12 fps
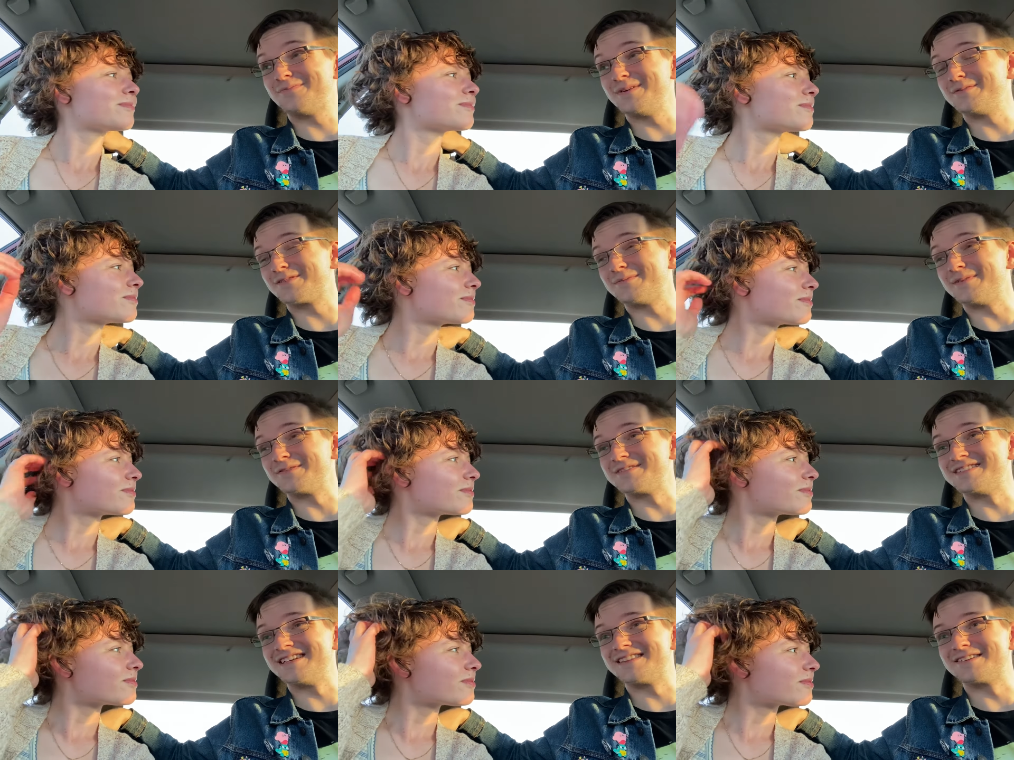Speaker 1: people are gonna be able to
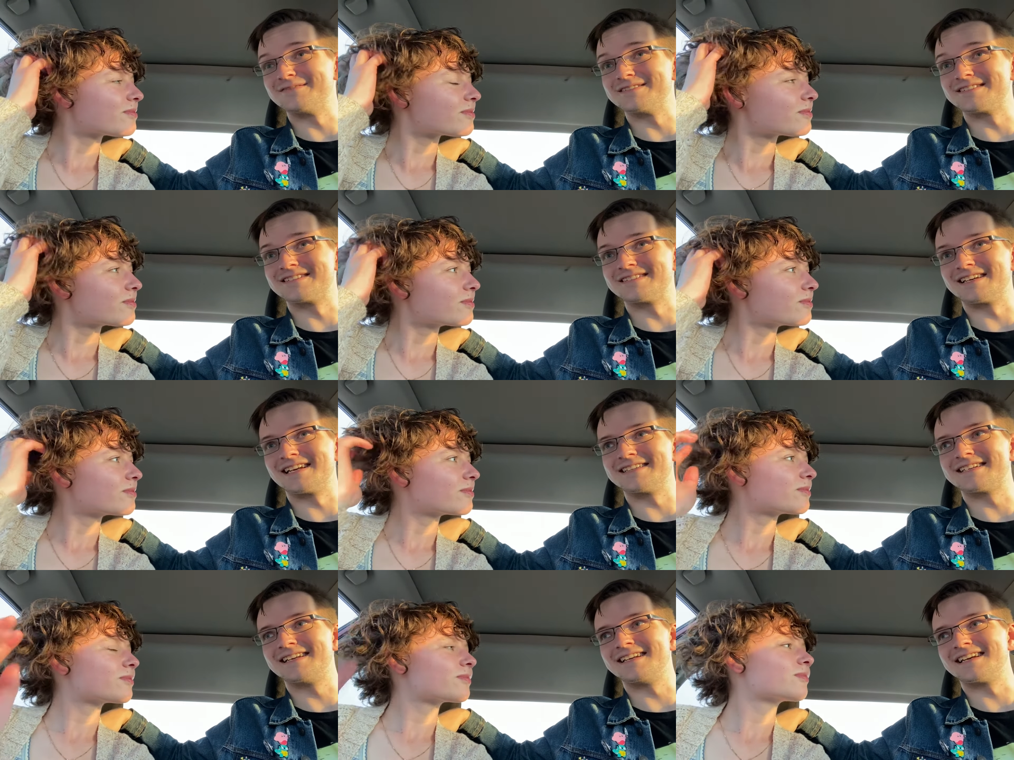see it though, just because like it's
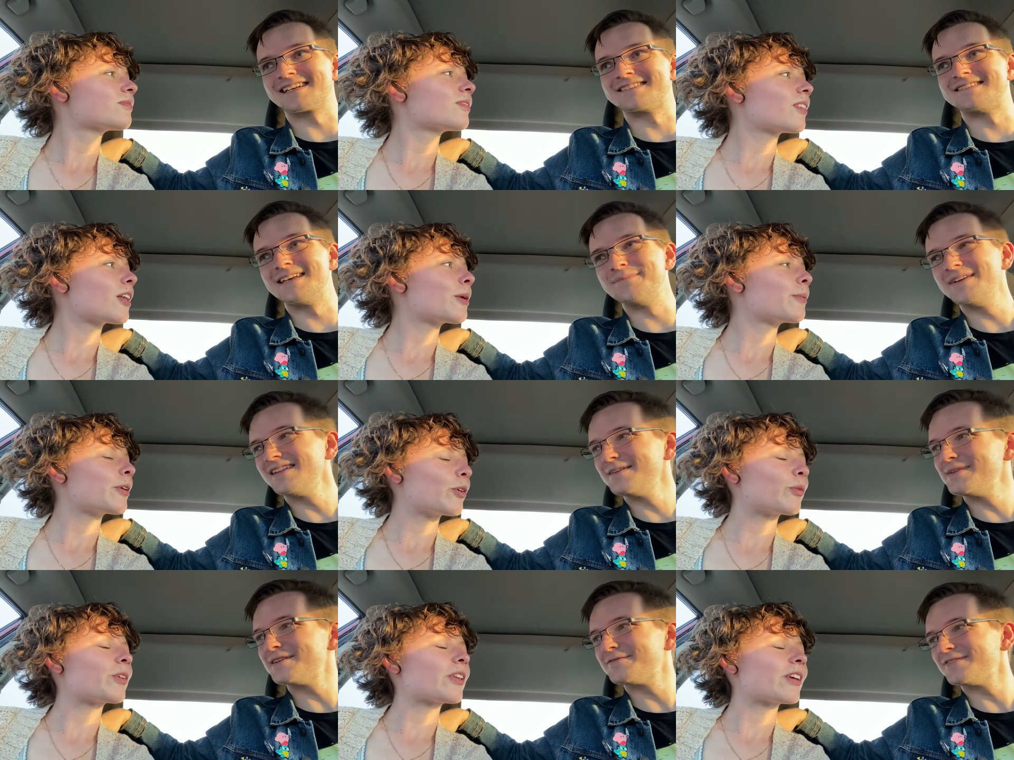getting like a
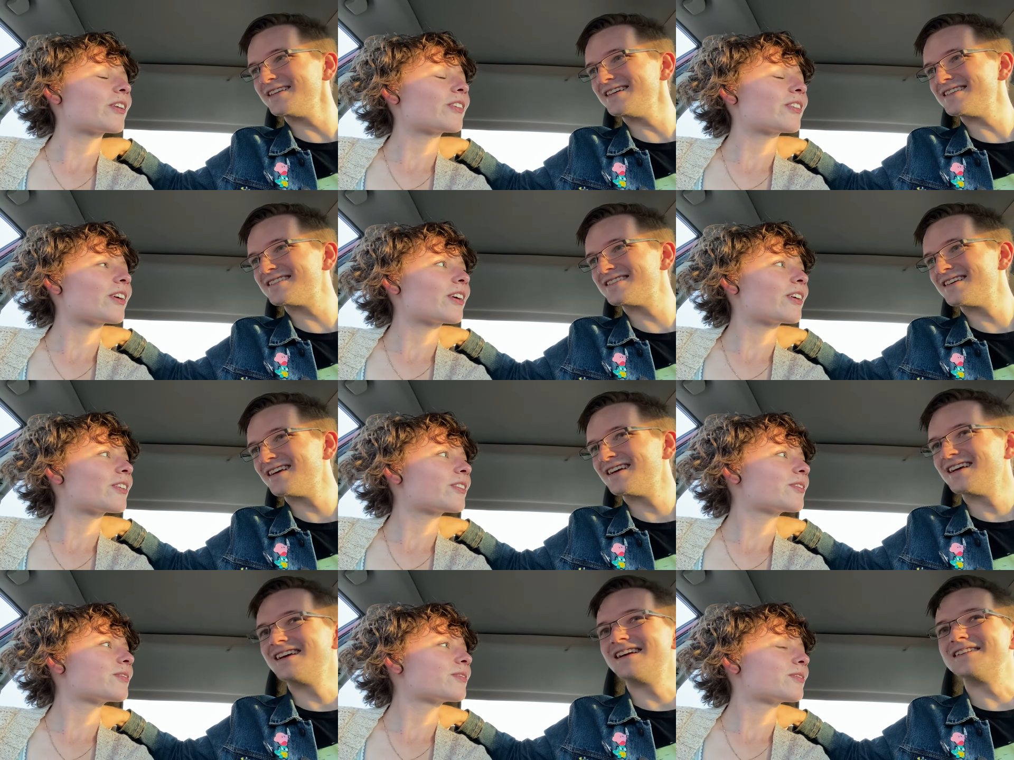semi-limited release.
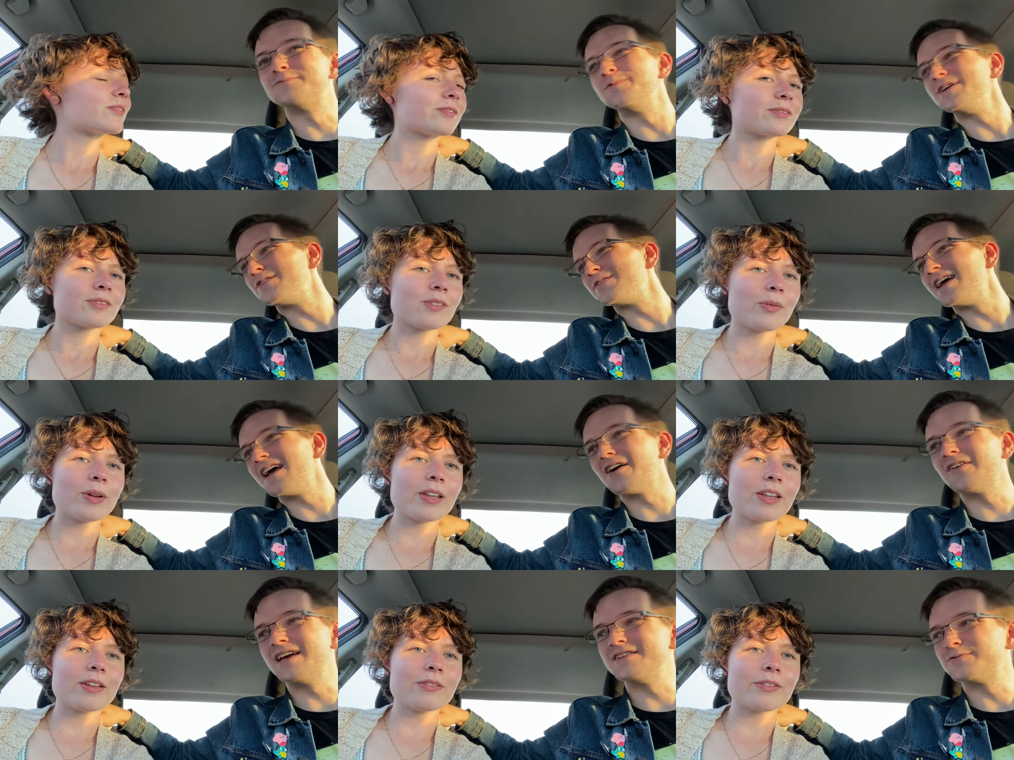It's weird yeah, how
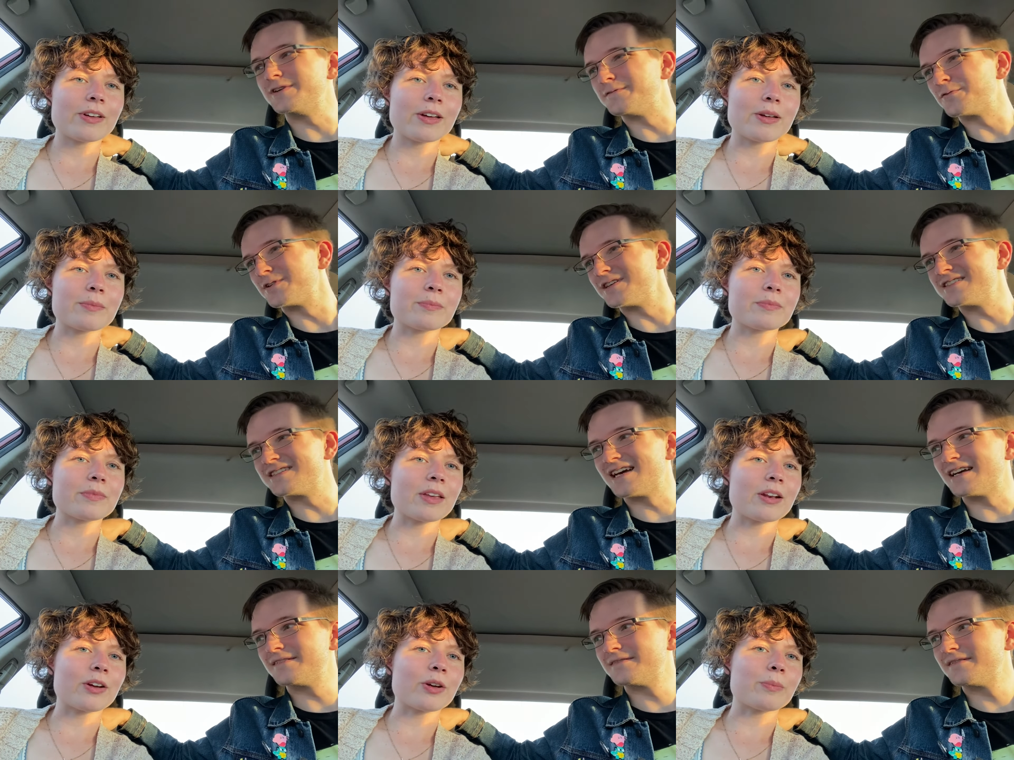A24 um, does
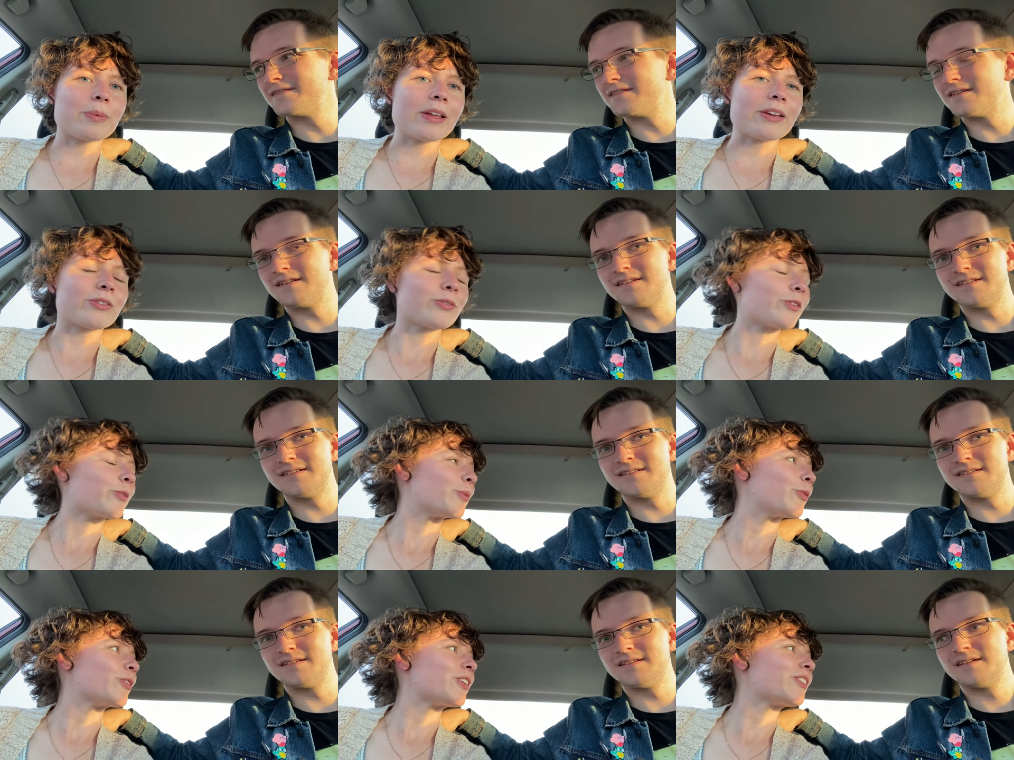that. a
Speaker 2: good place for
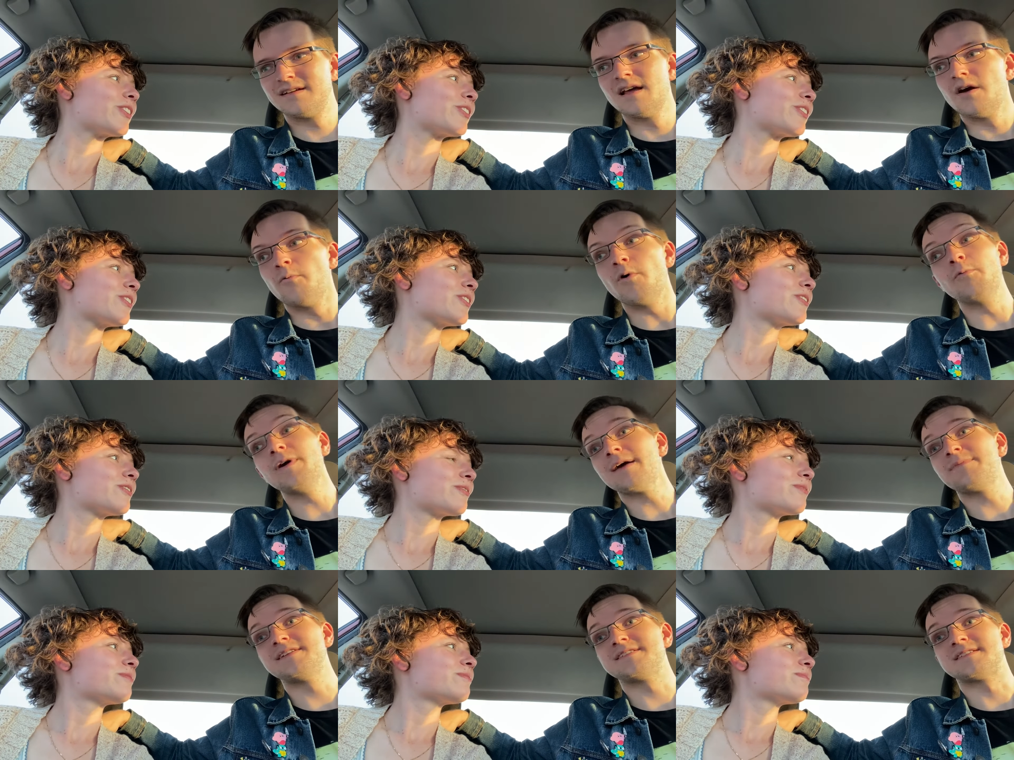movies.
Speaker 1: Well, we
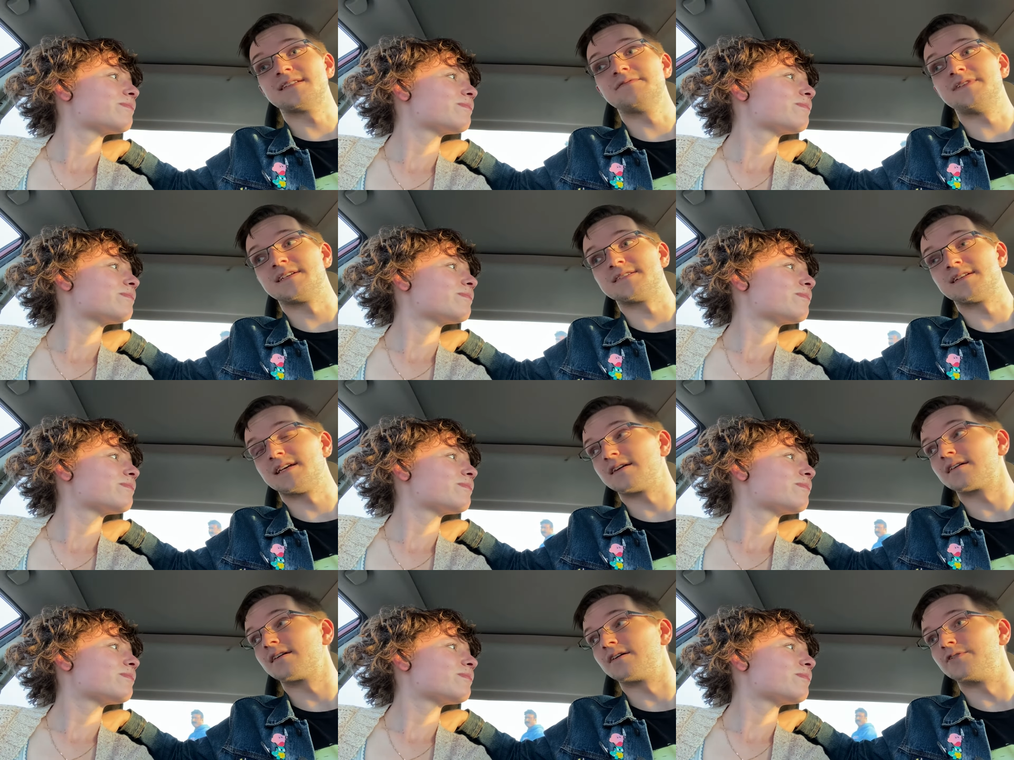happen to just live next to like
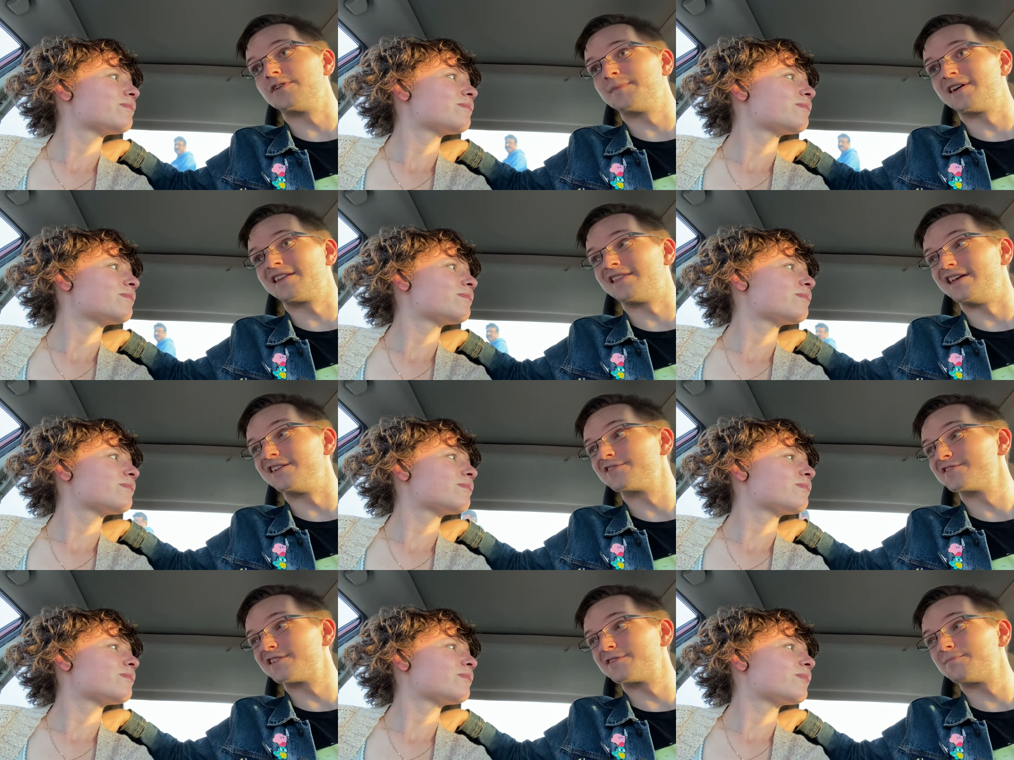a good amount of
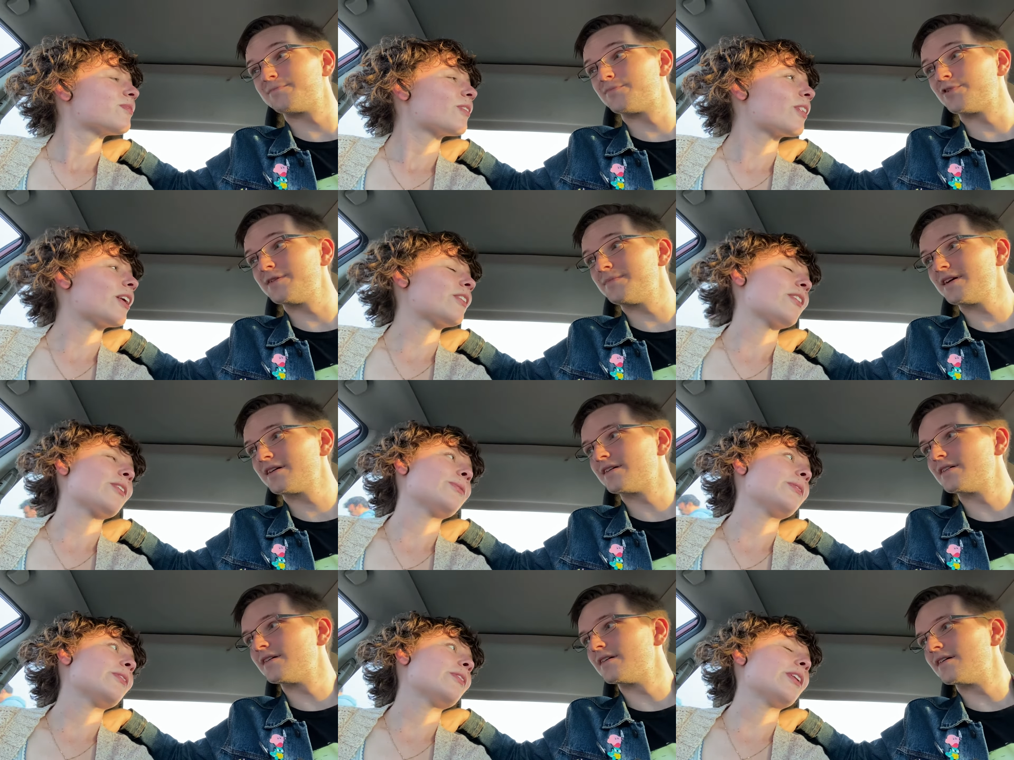theaters that are pretty well,
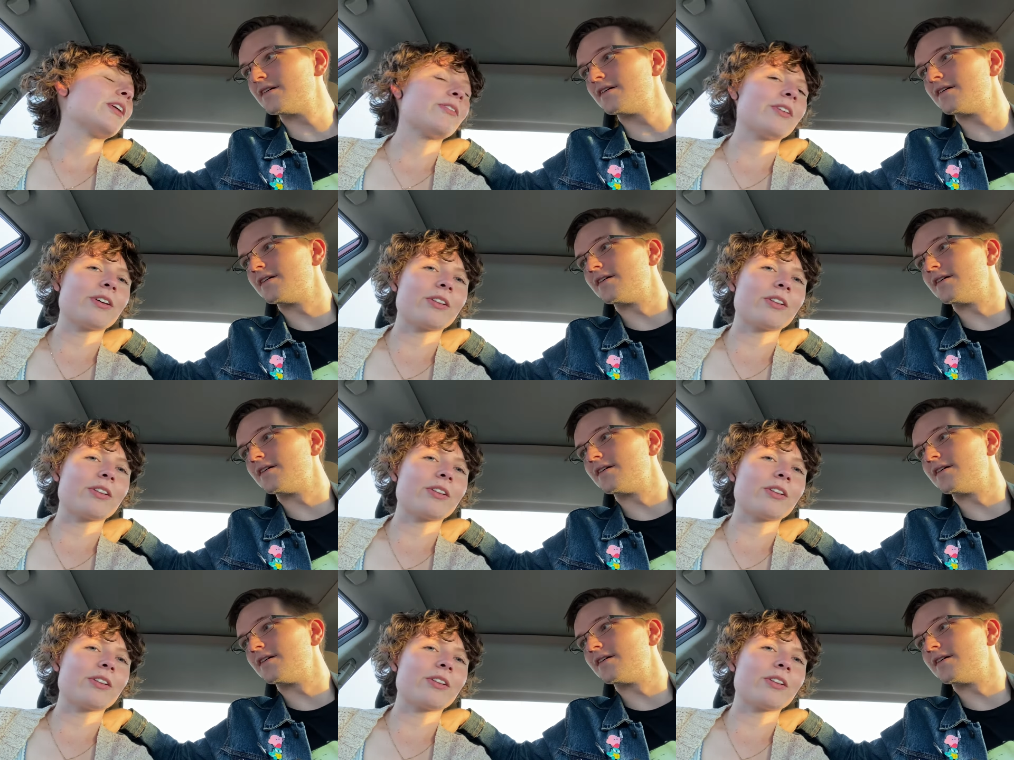
Speaker 2: big. We, we, live in a